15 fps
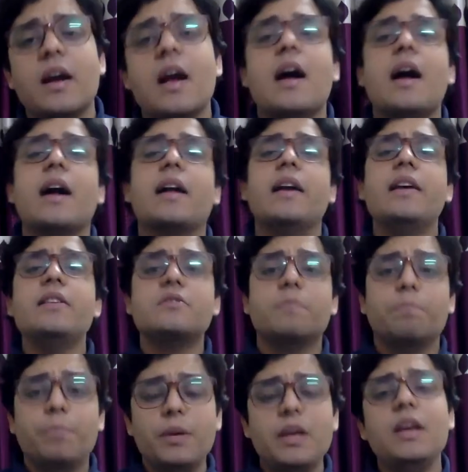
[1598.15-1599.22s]
against
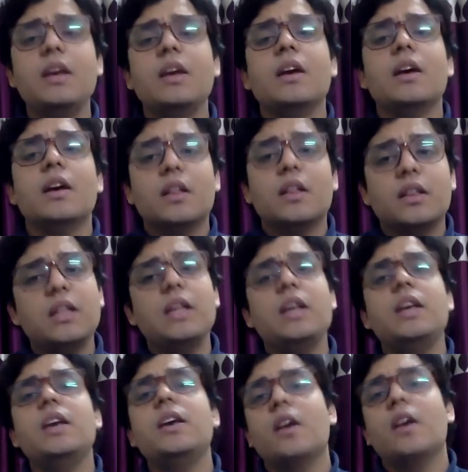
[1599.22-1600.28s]
B.
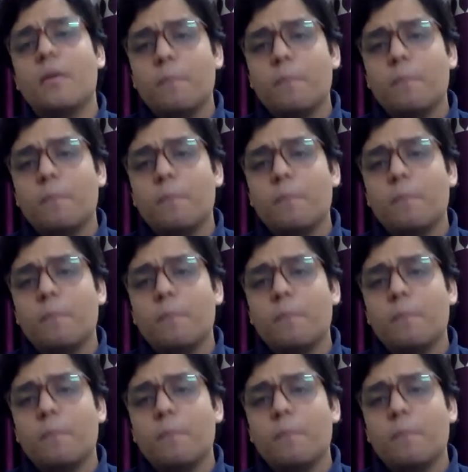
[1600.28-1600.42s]
C.